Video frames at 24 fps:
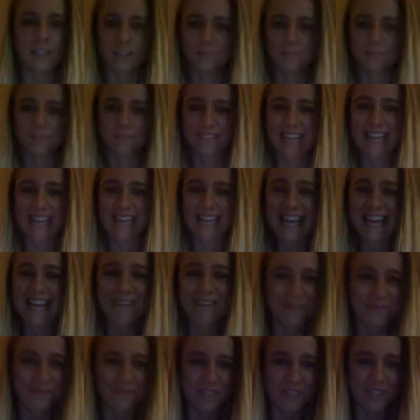
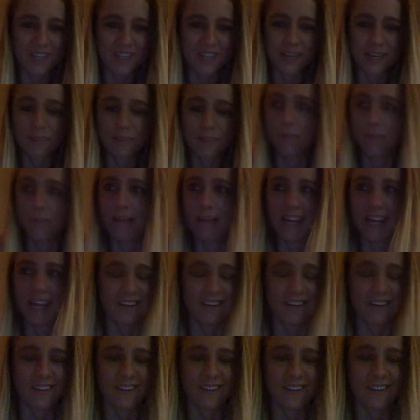I'm unmuted. I put Maddie in
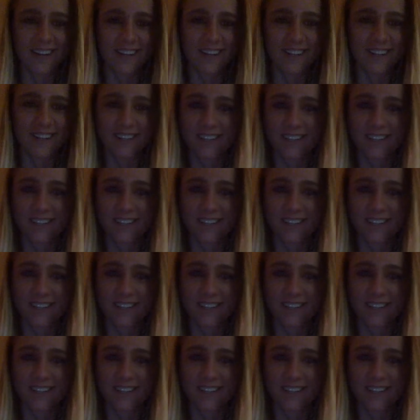her